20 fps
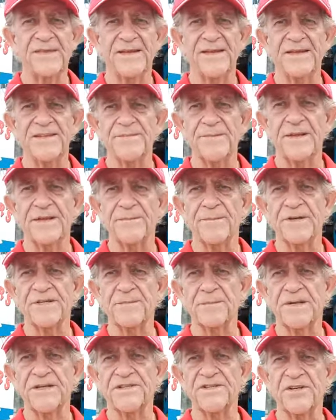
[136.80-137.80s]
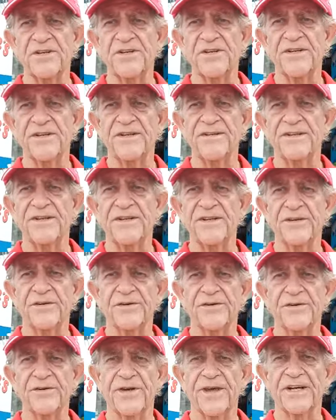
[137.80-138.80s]
that's about the best place to get it, and
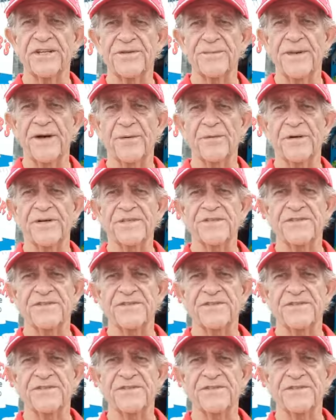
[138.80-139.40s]
you'll catch them that way.